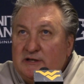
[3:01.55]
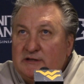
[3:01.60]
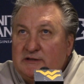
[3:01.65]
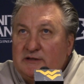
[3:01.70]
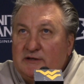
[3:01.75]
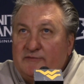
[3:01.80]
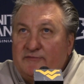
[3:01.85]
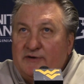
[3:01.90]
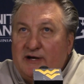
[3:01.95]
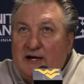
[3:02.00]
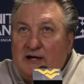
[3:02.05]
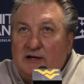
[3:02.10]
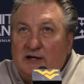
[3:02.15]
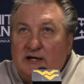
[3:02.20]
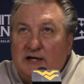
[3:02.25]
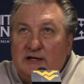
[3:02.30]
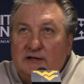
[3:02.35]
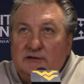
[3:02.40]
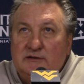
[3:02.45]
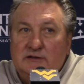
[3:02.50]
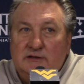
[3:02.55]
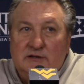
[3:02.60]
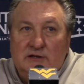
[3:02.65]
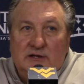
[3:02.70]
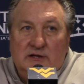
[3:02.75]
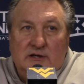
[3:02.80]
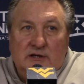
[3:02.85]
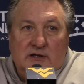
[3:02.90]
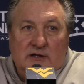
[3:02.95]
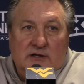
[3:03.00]
get to the foul
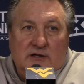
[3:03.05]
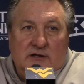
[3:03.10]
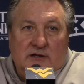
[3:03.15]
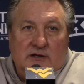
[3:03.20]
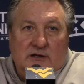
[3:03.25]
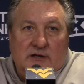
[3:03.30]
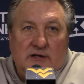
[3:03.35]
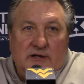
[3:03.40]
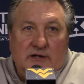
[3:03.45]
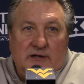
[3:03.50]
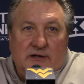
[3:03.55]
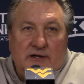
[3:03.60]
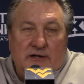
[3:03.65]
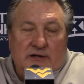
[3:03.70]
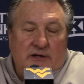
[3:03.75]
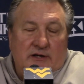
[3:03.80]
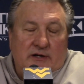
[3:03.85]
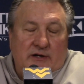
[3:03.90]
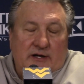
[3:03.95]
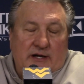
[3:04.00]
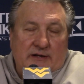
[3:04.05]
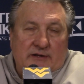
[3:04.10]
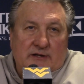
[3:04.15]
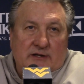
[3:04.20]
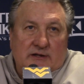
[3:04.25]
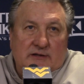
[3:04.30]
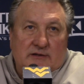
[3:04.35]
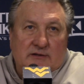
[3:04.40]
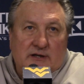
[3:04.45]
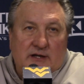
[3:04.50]
line. I
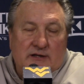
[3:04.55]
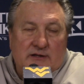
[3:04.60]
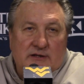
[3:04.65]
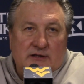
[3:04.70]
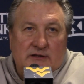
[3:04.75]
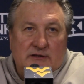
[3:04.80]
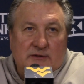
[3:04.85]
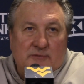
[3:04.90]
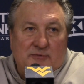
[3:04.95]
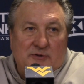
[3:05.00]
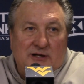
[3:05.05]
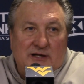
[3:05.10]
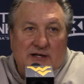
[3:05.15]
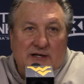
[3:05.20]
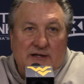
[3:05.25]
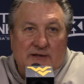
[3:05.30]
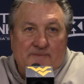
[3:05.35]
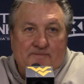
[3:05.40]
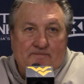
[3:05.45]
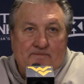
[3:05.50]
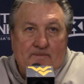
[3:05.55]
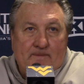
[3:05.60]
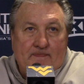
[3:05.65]
think the play,